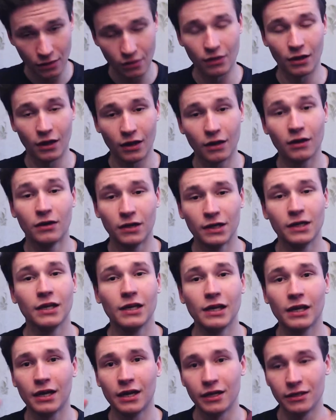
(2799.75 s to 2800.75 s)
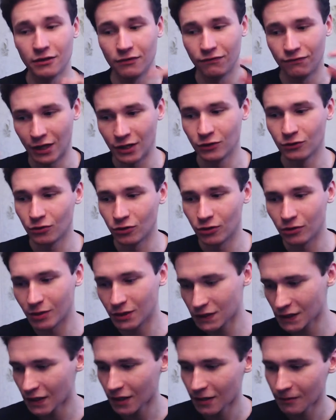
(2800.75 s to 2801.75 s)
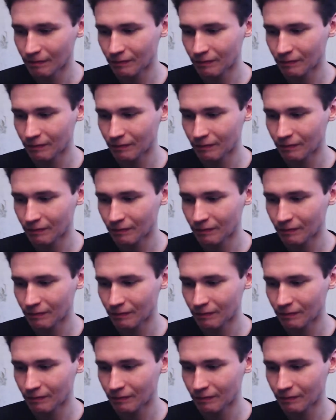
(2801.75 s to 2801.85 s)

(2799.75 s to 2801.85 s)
they are really kind of antonymous.